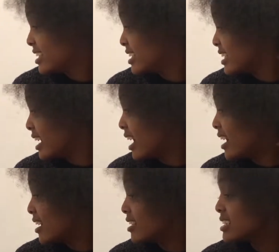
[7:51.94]
yeah,
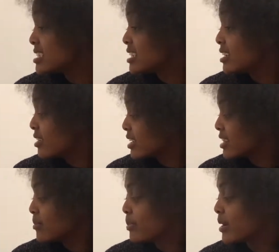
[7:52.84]
honestly, okay,
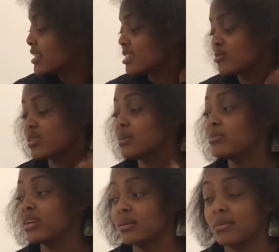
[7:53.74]
the part that's really
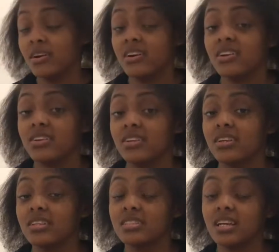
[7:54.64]
breaking my heart
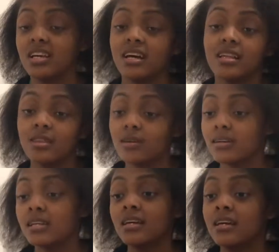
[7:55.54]
is like, I
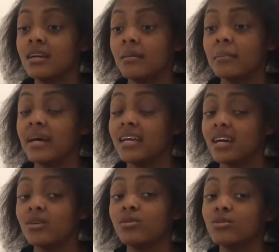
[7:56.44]
thought my
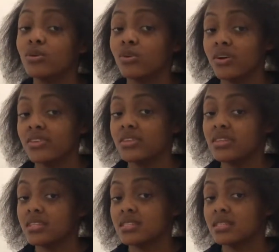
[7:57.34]
hair would grow longer than
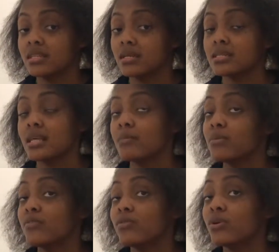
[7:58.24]
this, because like
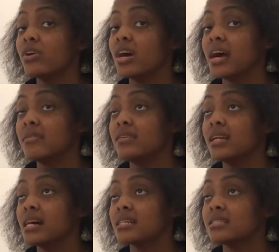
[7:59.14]
before I
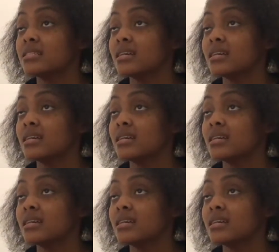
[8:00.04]
relaxed,